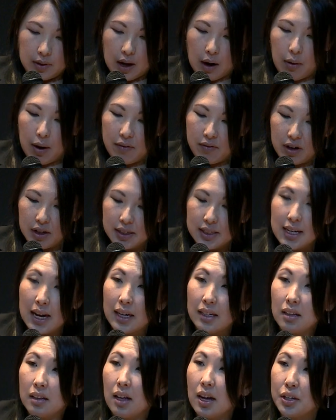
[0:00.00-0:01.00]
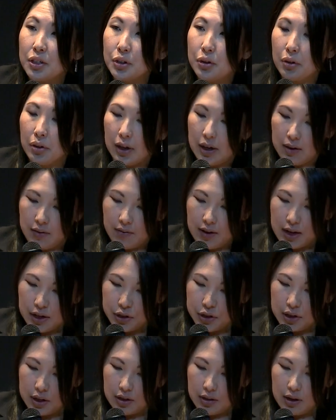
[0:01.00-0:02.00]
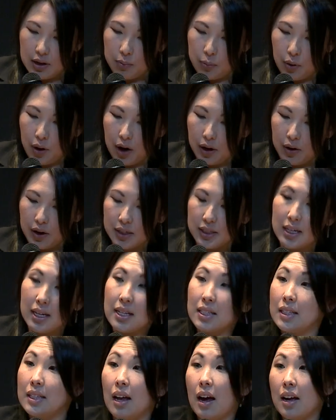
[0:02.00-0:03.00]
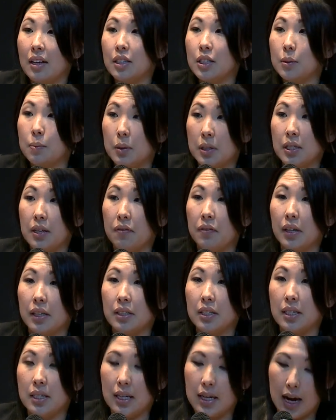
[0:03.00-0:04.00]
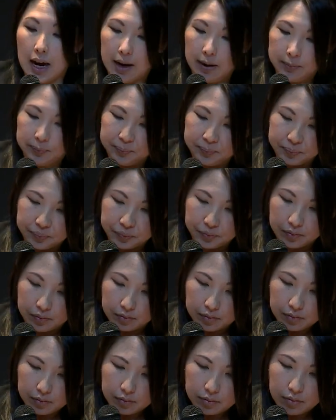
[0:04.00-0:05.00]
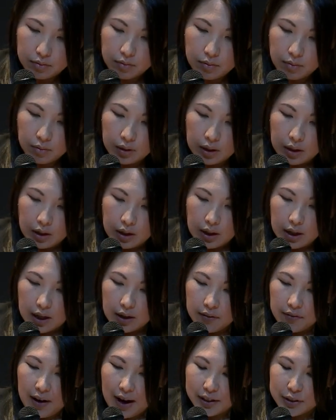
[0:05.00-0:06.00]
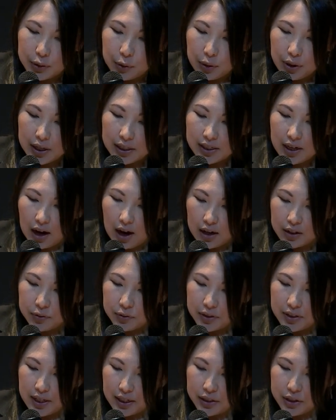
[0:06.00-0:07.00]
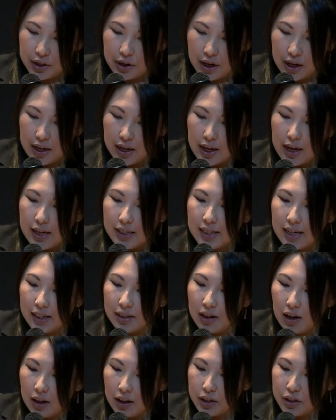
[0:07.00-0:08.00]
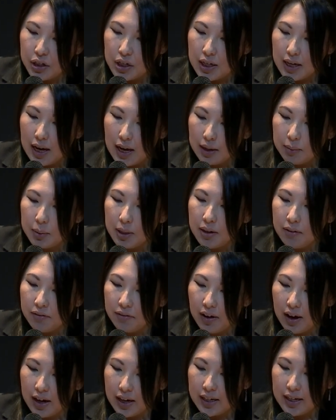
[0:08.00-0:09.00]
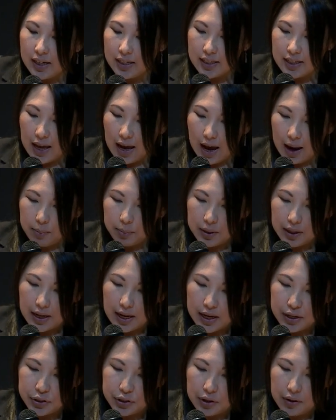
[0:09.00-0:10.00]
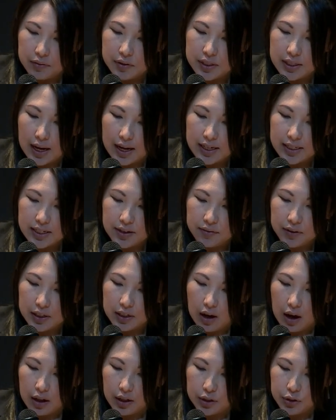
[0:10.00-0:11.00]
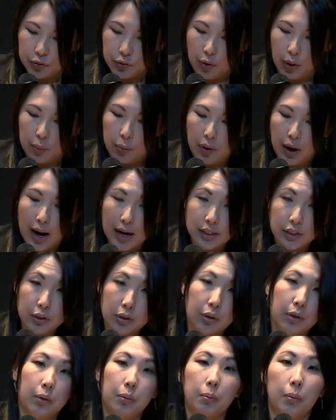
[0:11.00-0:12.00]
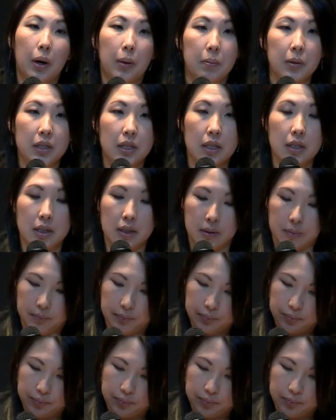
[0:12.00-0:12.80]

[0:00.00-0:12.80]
However, technological innovation and progress is not specific to today. In fact, according to Oxford Dictionary, technology can be defined as the application of scientific knowledge for practical purposes.